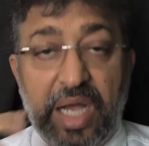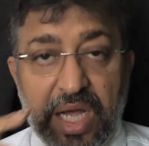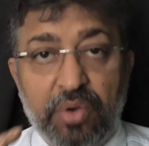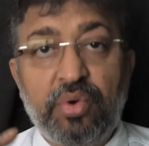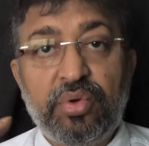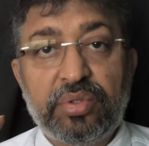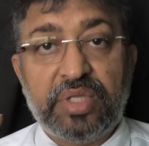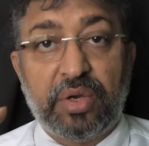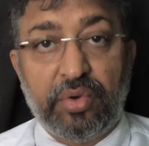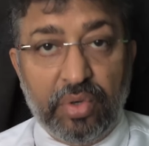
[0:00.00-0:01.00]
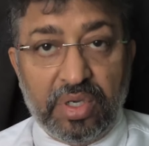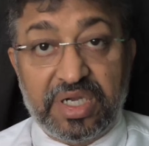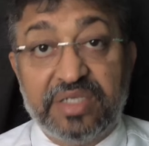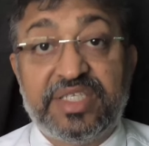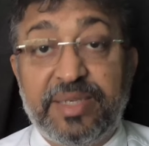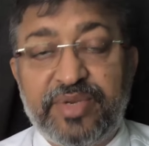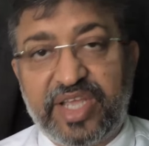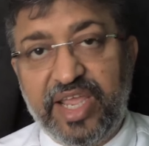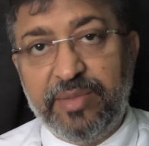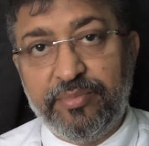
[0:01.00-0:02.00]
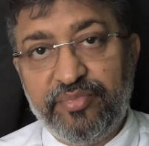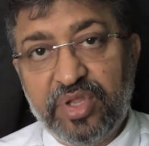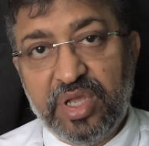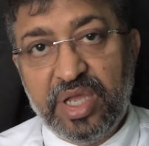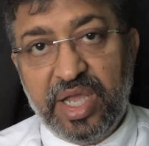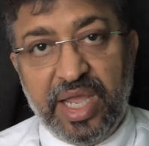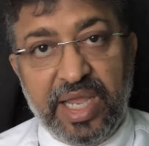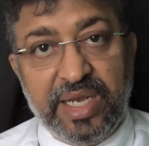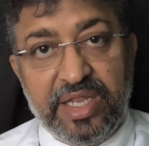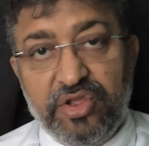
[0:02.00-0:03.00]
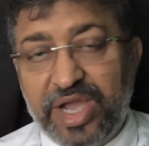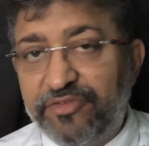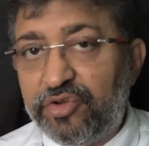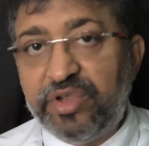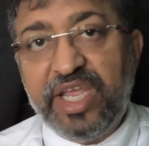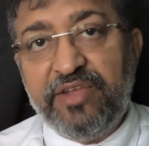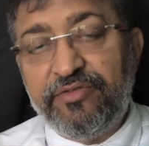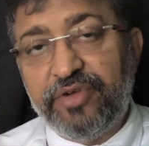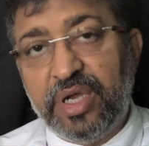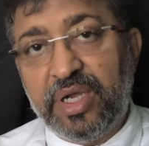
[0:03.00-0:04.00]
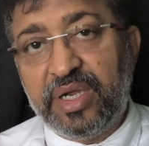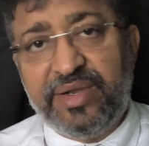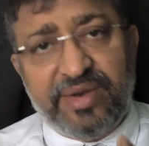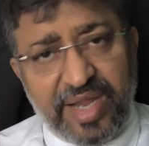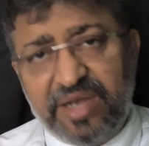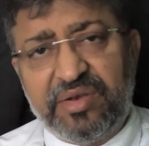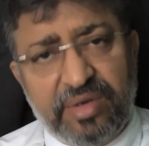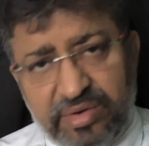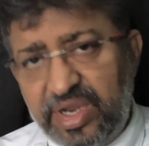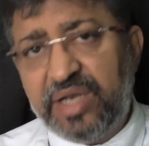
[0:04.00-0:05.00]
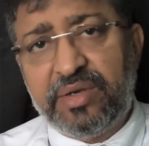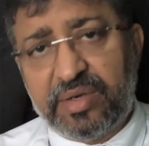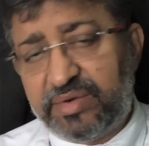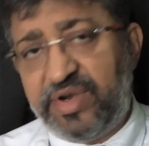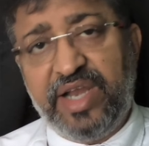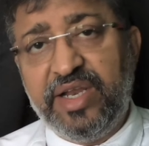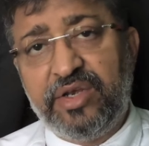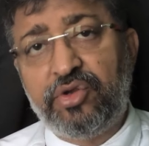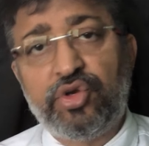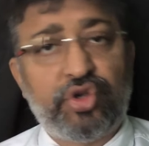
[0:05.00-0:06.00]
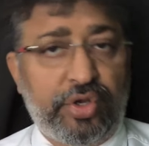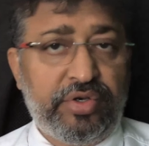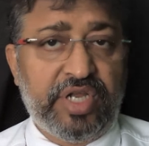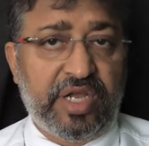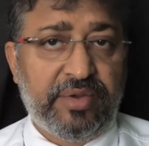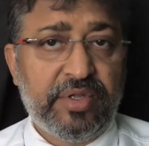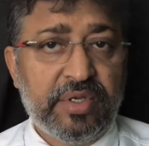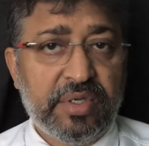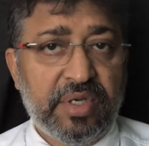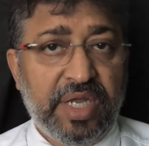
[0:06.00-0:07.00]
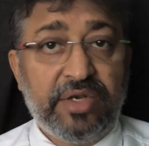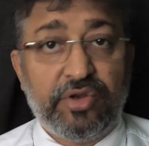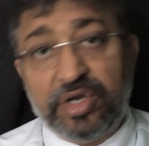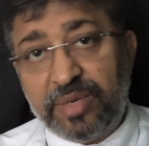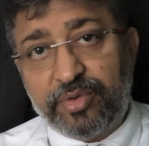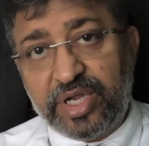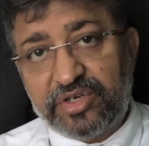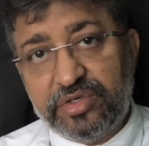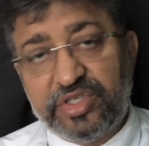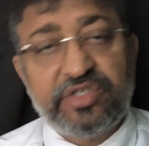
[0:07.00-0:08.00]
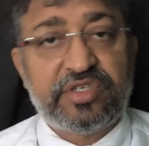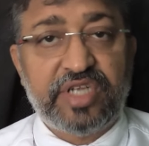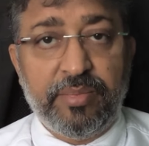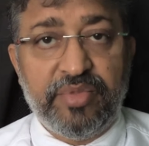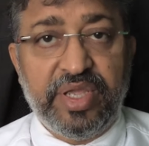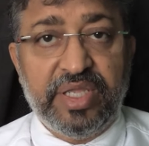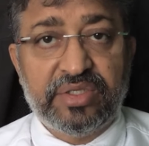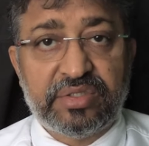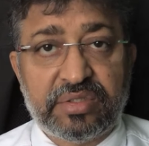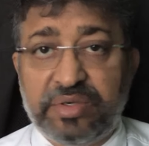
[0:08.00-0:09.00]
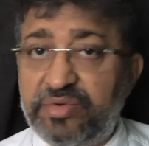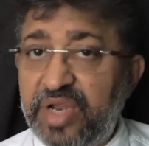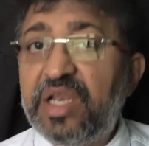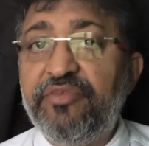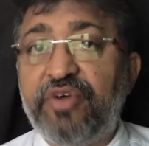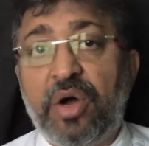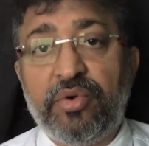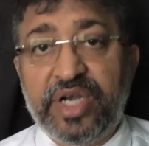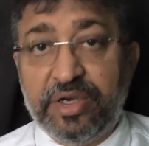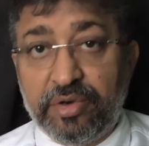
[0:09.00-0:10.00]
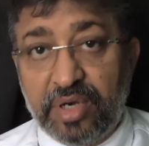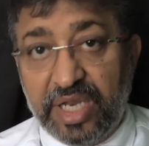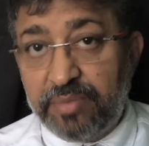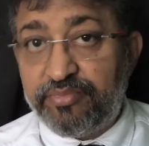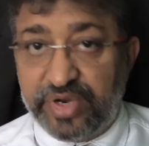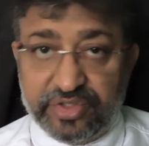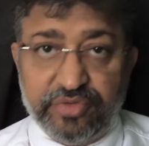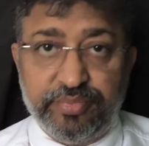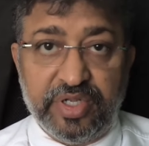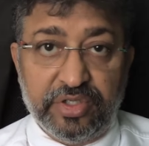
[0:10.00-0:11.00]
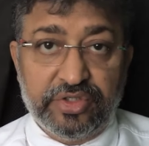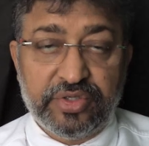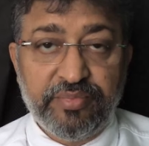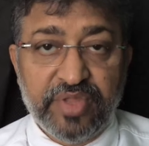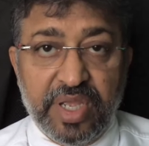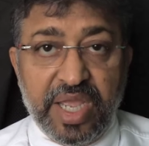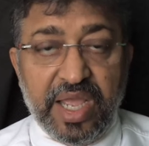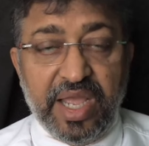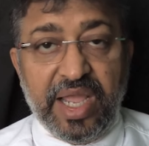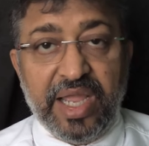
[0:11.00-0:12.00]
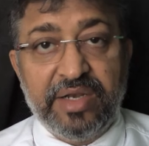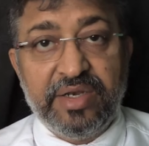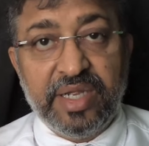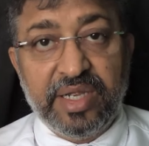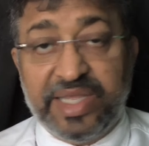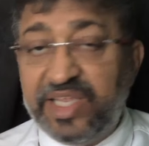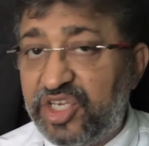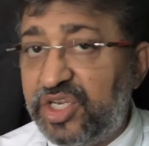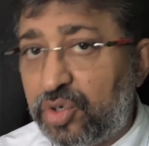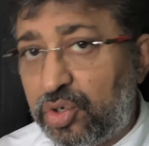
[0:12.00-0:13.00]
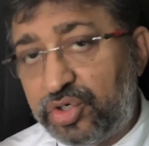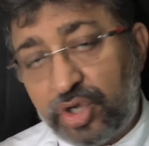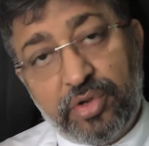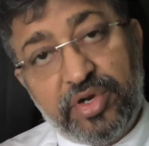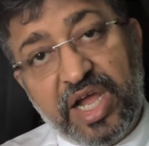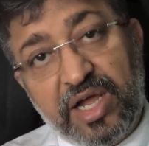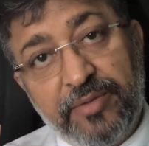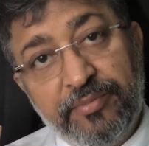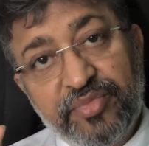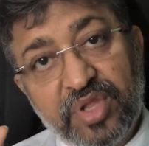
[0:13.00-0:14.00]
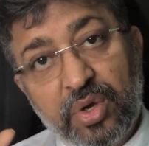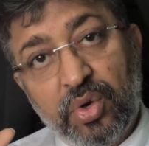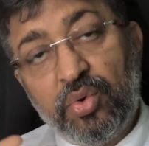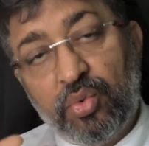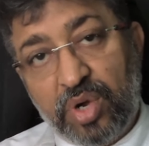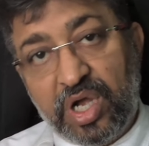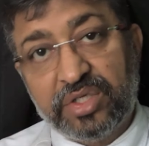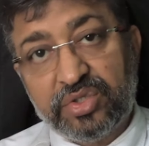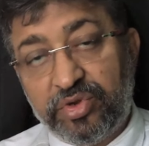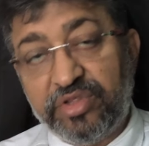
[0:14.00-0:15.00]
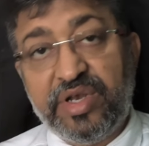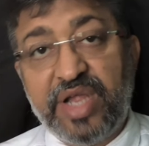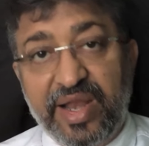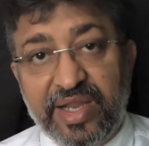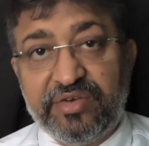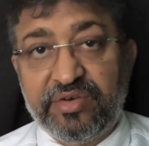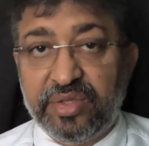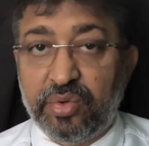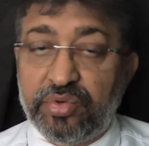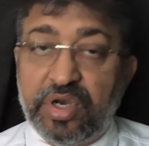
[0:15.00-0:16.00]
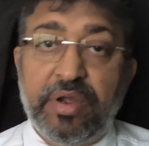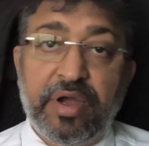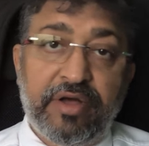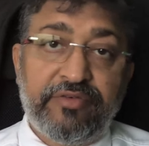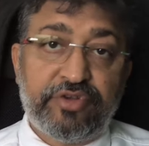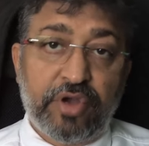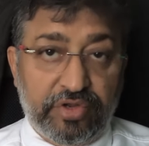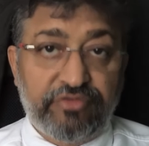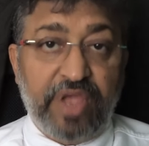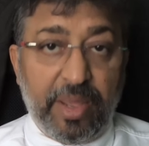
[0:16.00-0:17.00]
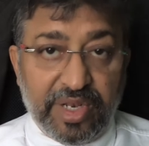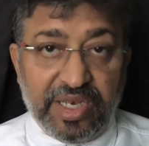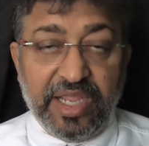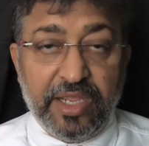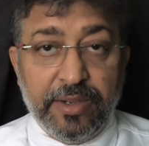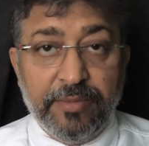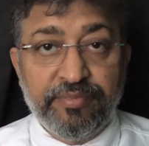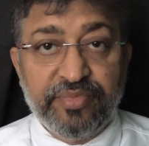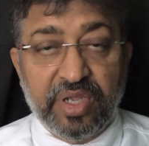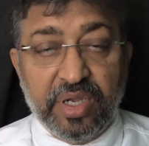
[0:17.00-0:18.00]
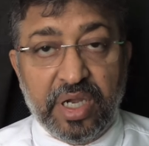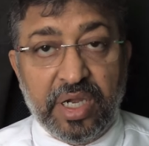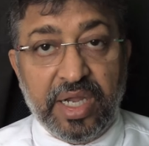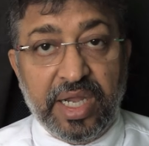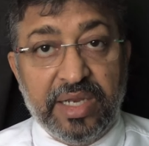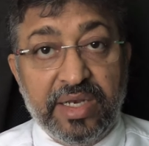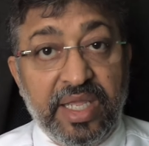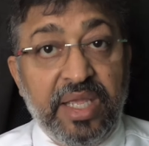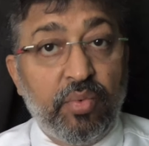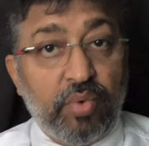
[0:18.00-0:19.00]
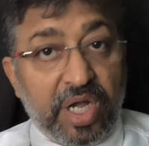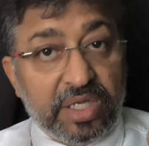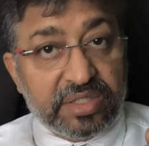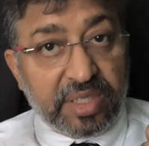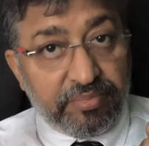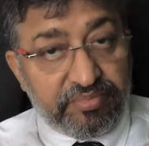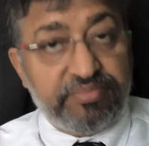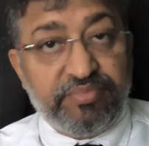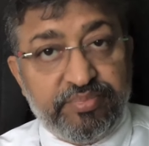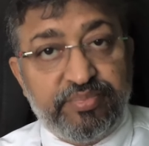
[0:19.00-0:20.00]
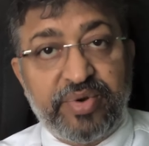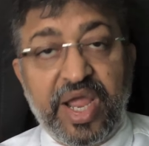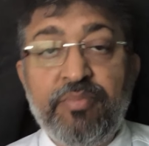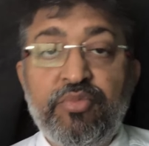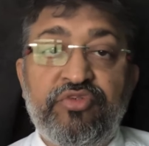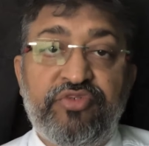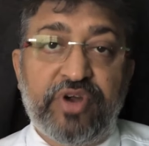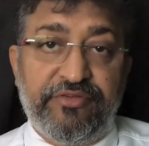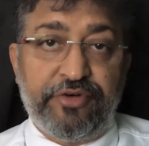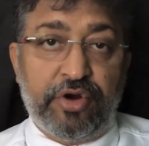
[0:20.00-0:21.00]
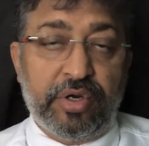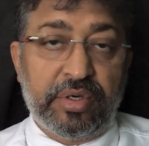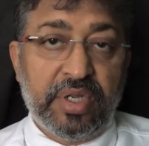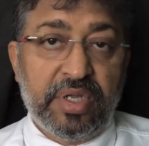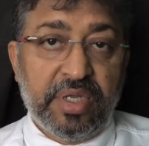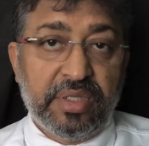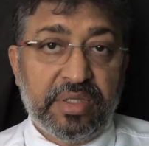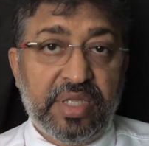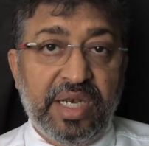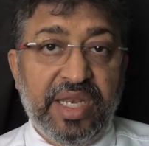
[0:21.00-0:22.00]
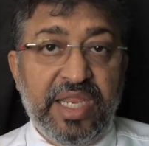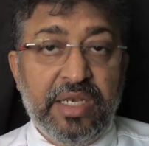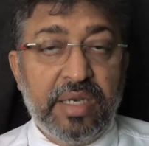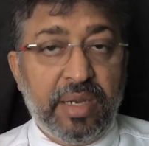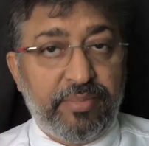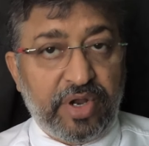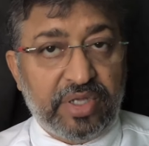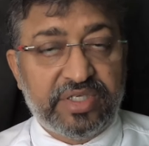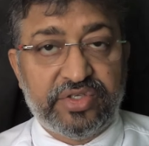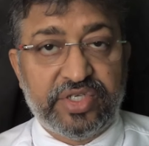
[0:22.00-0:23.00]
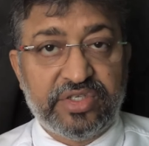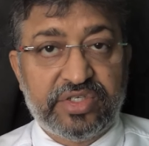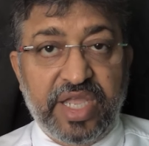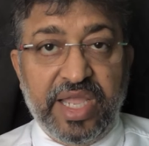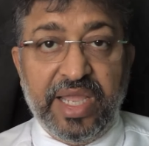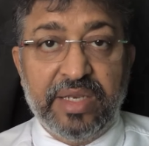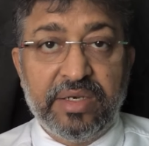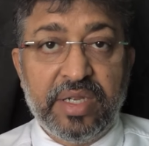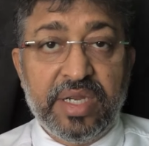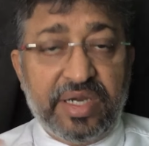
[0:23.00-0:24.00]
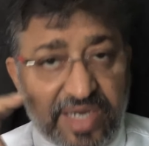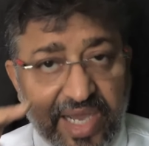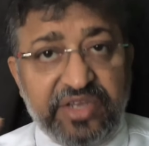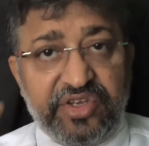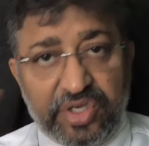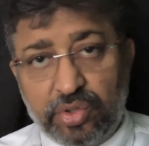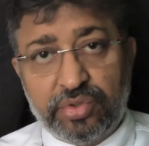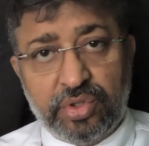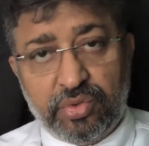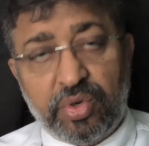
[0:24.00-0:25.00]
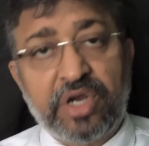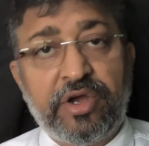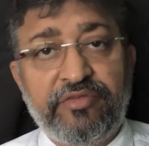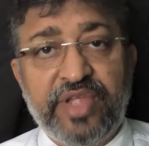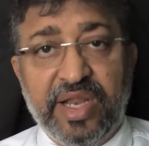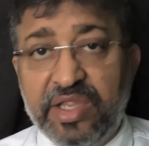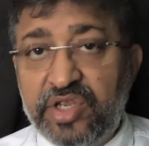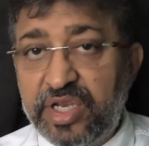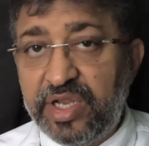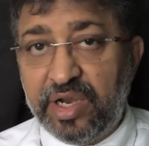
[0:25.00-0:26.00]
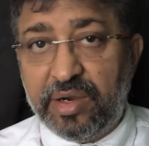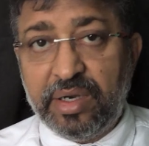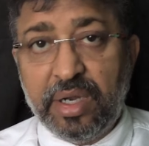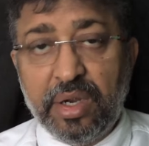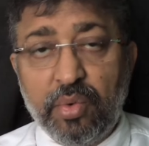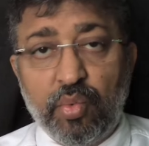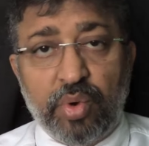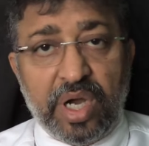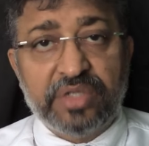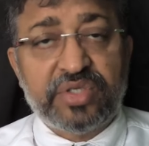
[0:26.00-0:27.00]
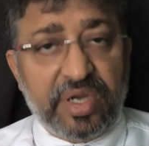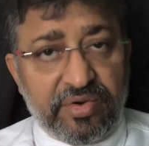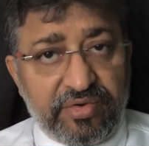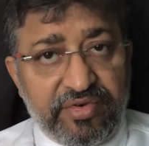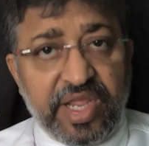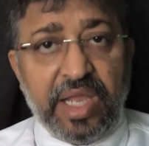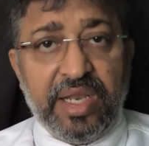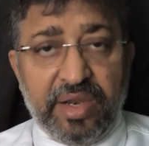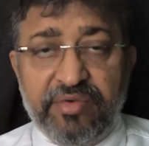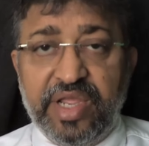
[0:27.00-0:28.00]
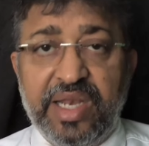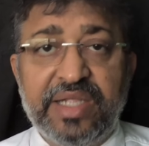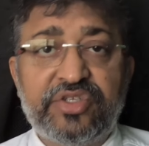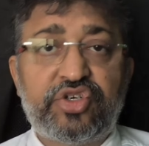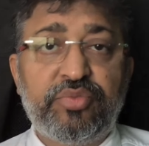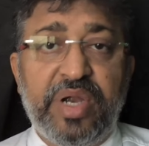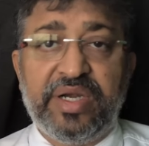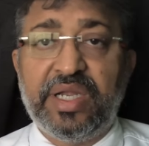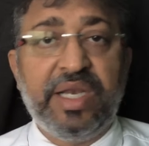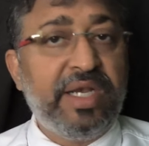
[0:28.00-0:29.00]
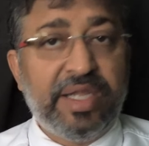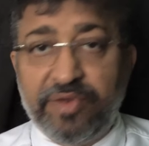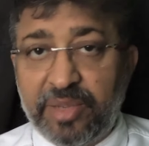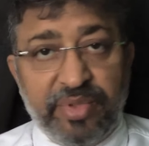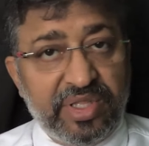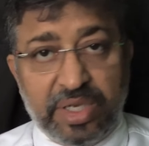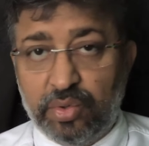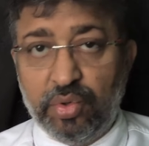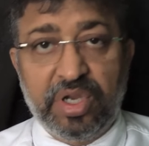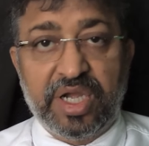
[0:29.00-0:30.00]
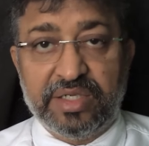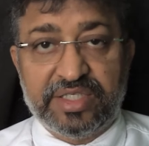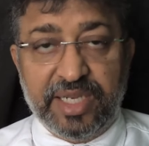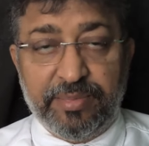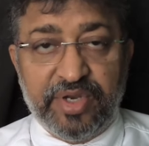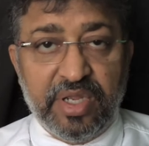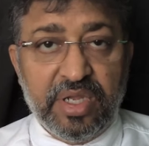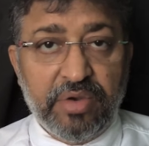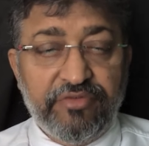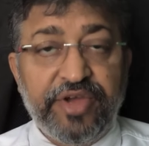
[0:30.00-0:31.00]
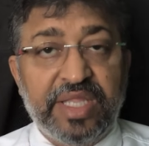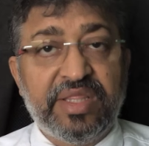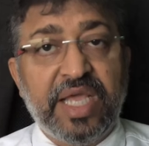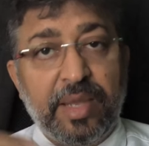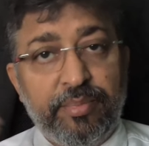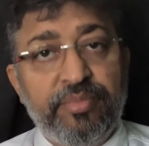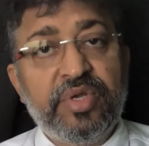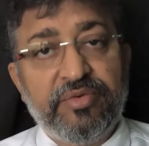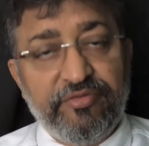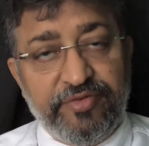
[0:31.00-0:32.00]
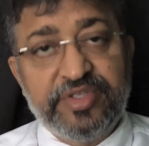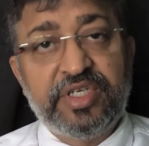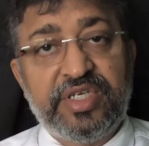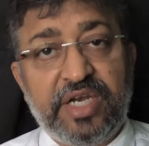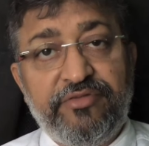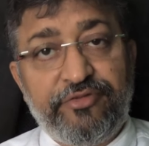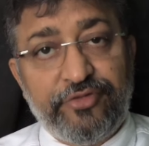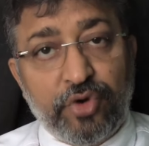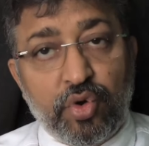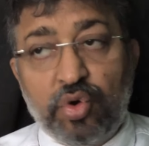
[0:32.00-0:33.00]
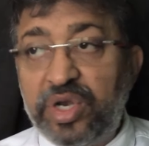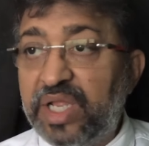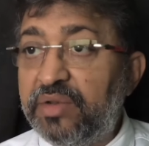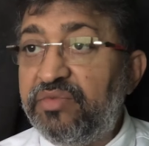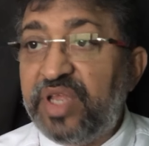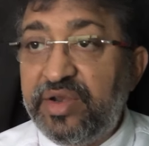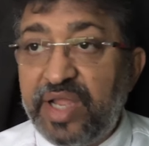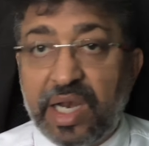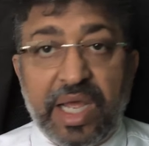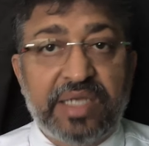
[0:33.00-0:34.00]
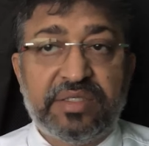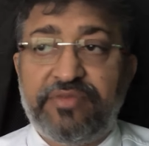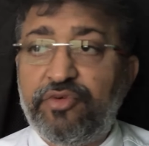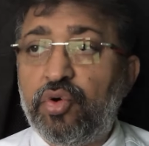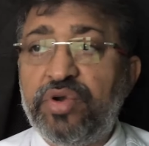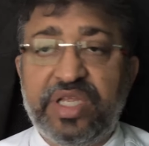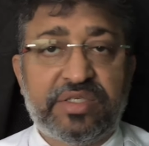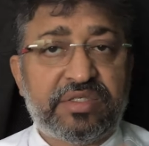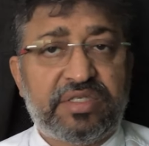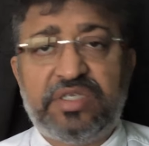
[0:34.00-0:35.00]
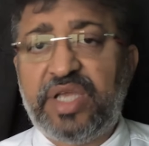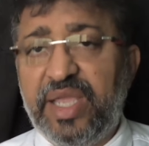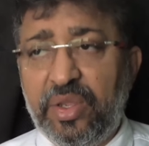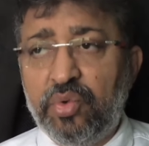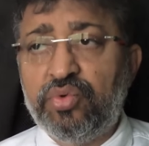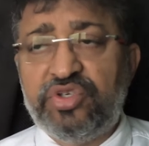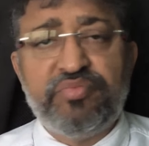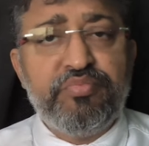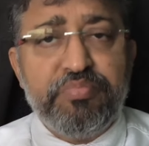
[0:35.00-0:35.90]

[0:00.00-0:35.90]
how the whole concept came. And you have to give great credit to Toyota. And Toyota production system is greatly founded on lean principles. And Kichiro Toyoda, who was one of the director and the owner of Toyota family, and he was a prime mover for the lean processes. And Taichi Ono, one of the engineer, was really instrumental in developing the whole concept when they visited Ford and they realized that Ford is such a huge,